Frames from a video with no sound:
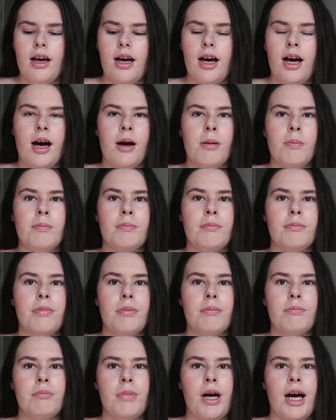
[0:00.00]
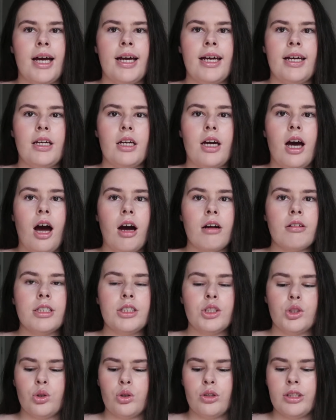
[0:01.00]
My car
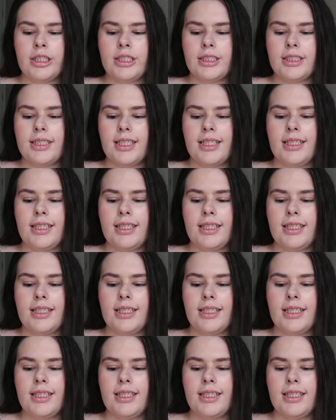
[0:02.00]
insurance